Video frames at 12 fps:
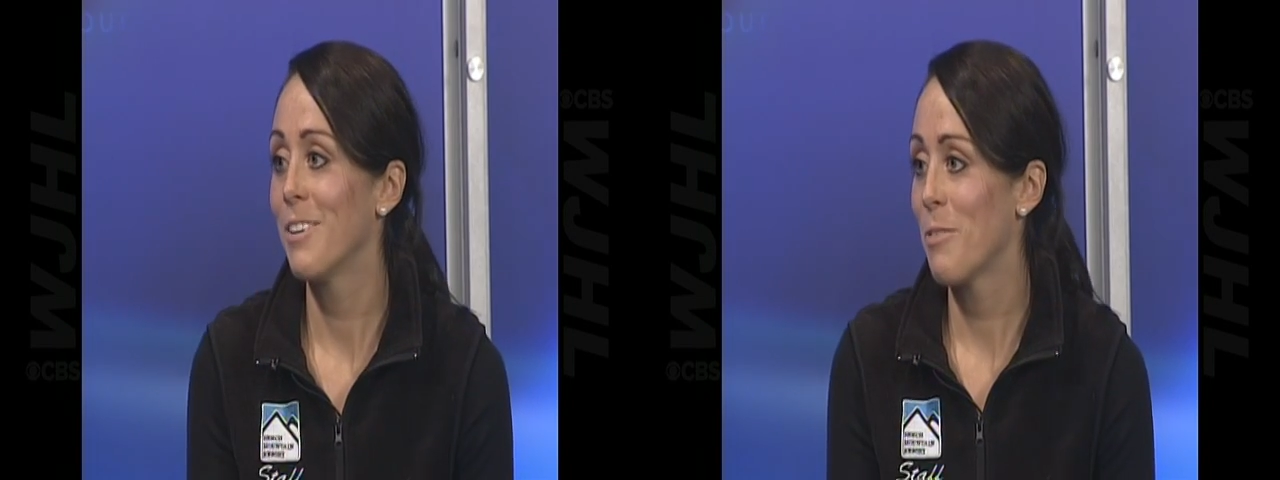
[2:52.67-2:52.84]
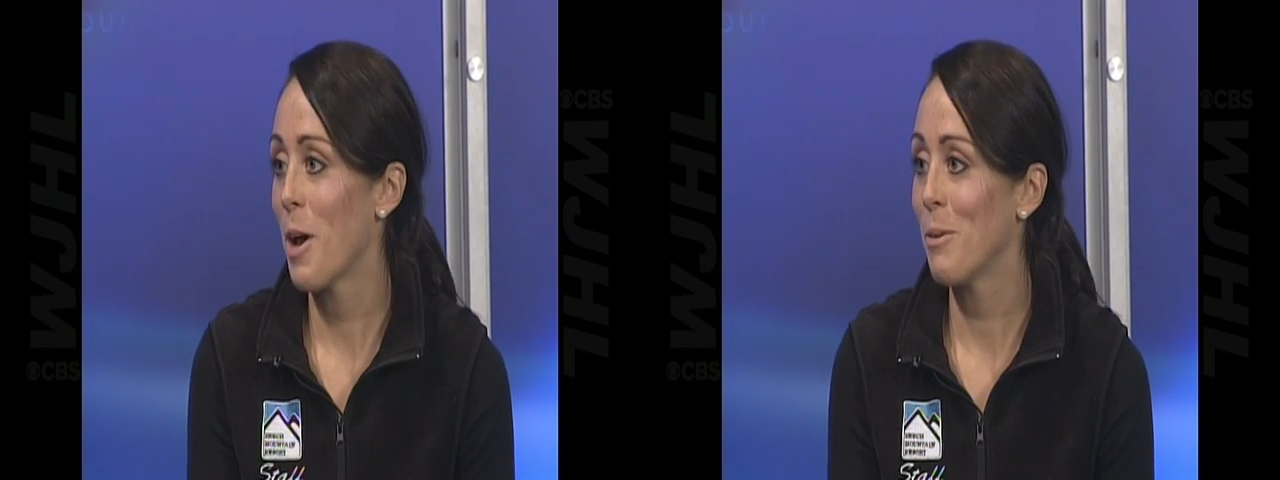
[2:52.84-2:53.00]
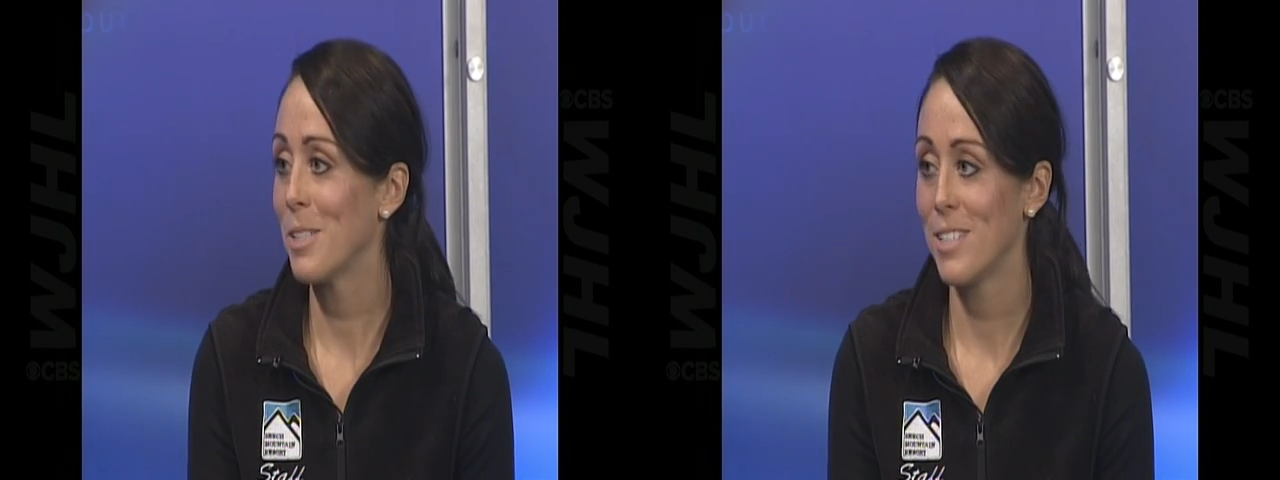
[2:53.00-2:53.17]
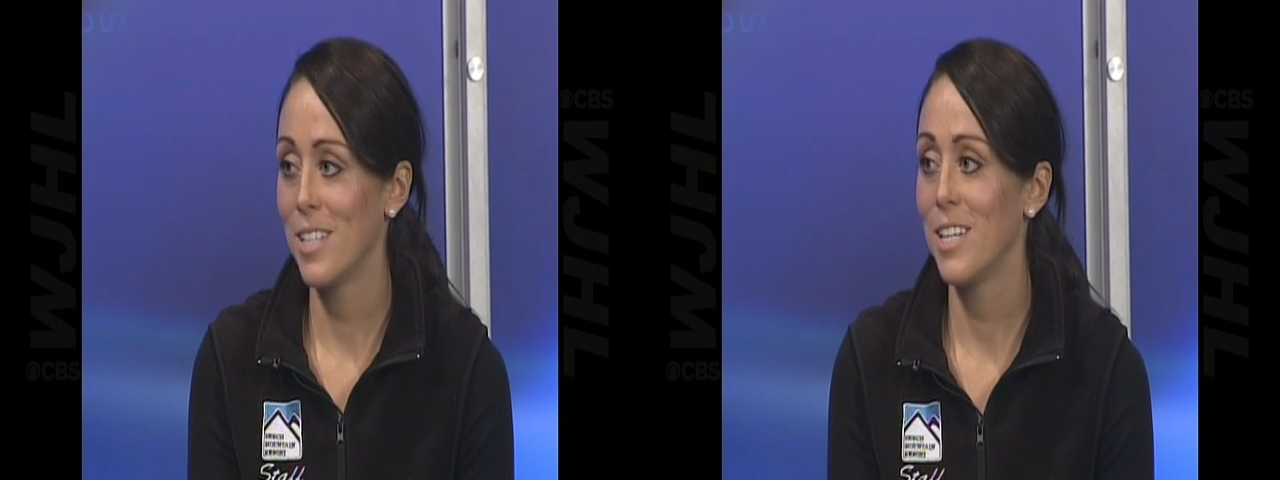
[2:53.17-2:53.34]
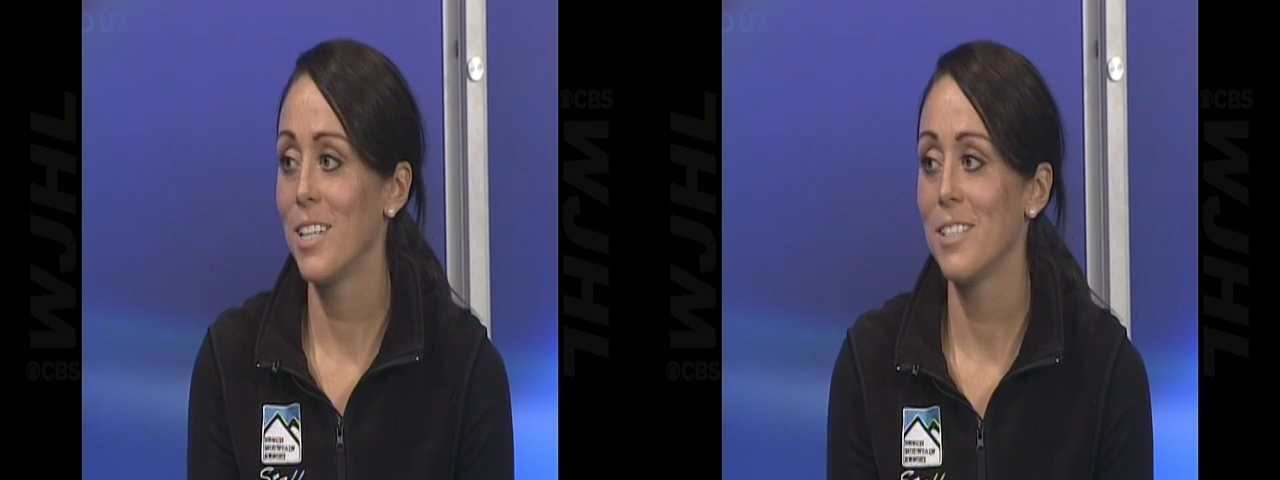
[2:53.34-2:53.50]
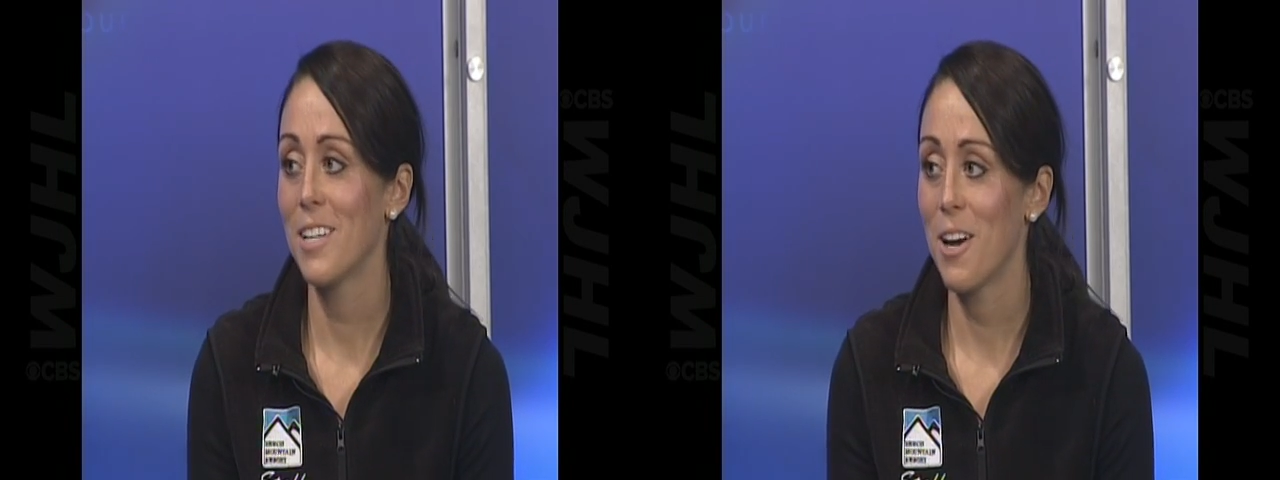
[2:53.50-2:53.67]
if I was
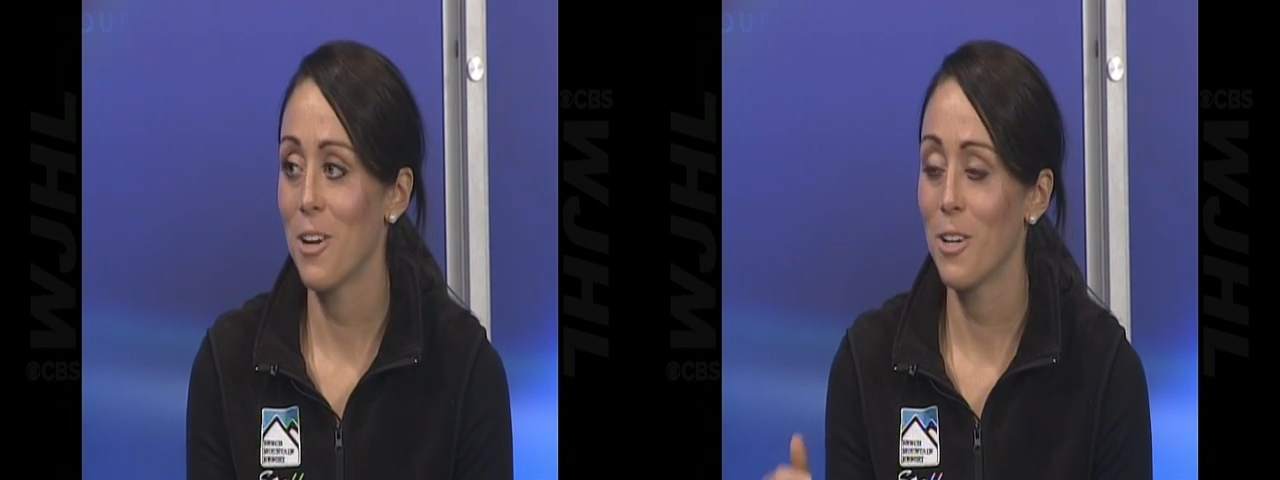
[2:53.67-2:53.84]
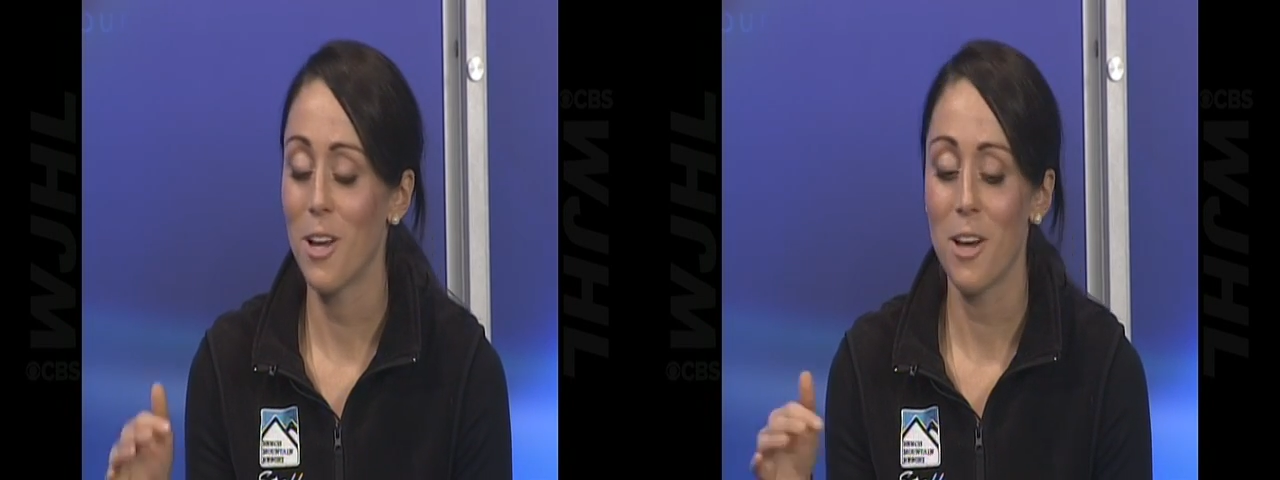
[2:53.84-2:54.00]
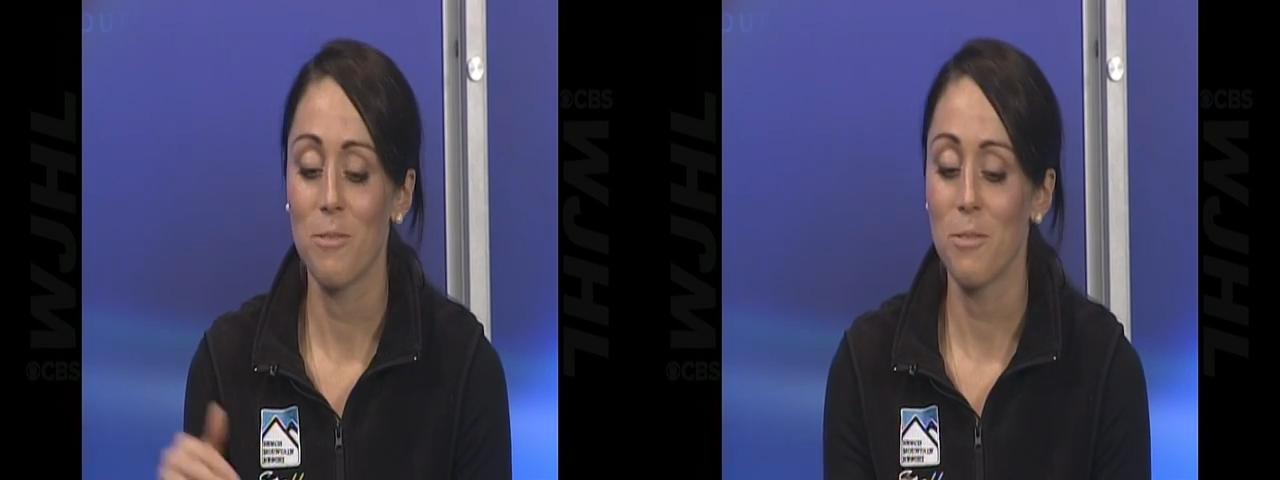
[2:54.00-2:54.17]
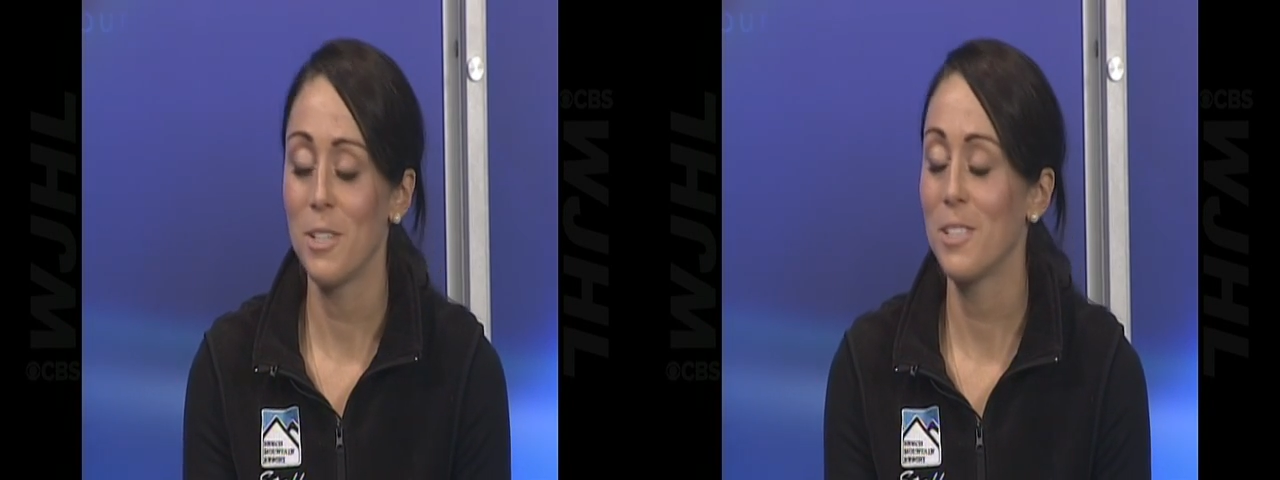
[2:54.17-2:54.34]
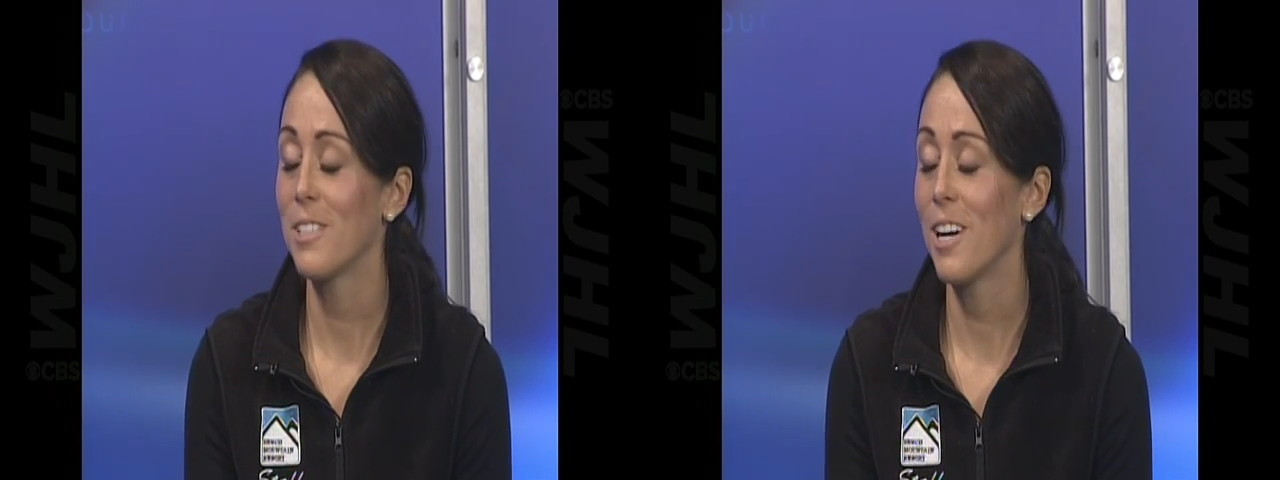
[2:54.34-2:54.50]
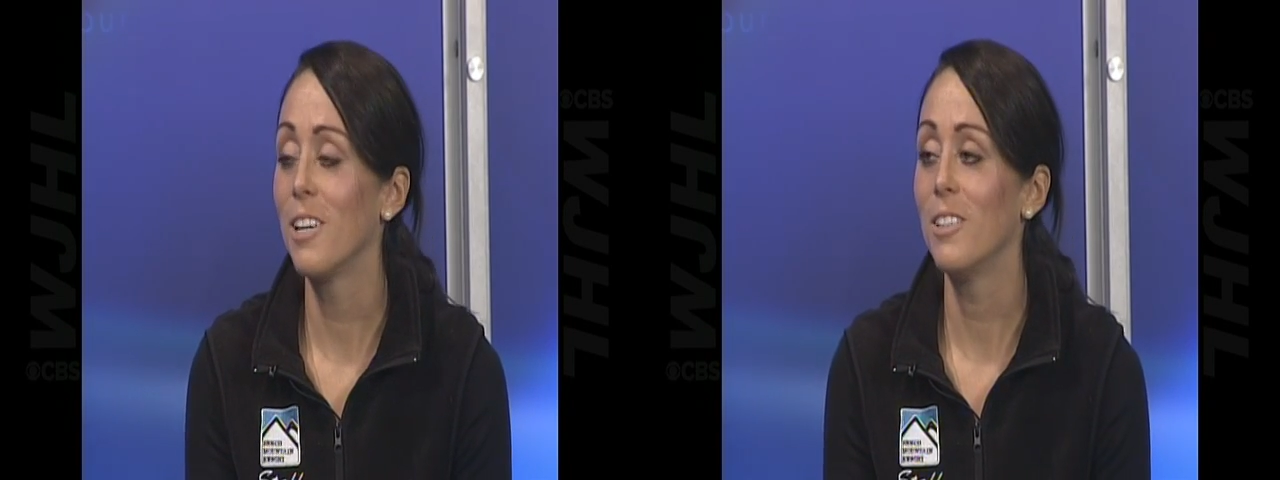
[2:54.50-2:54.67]
skiing down a
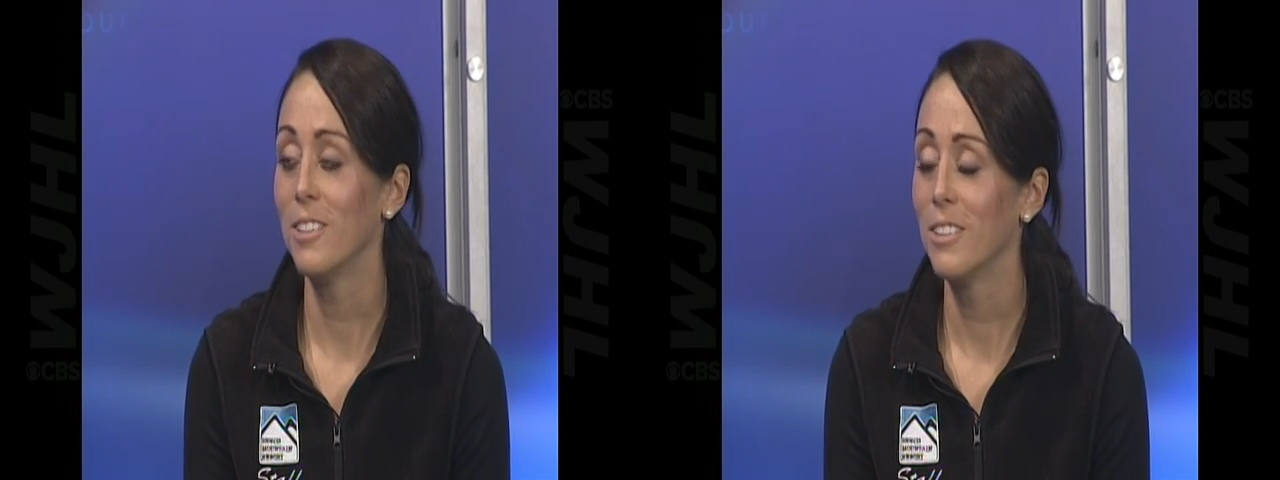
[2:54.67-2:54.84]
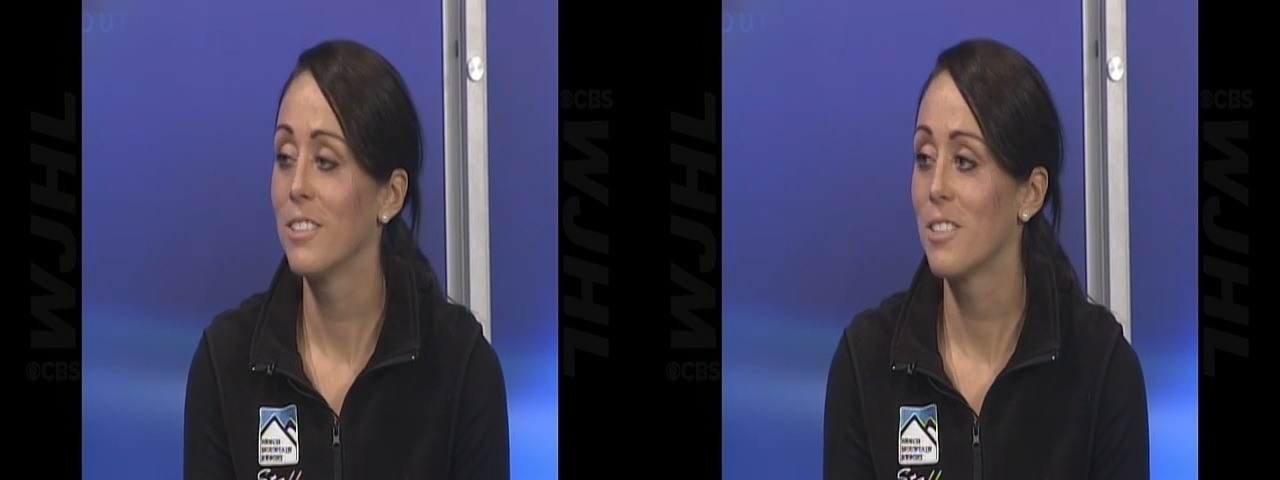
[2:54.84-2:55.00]
freestyle.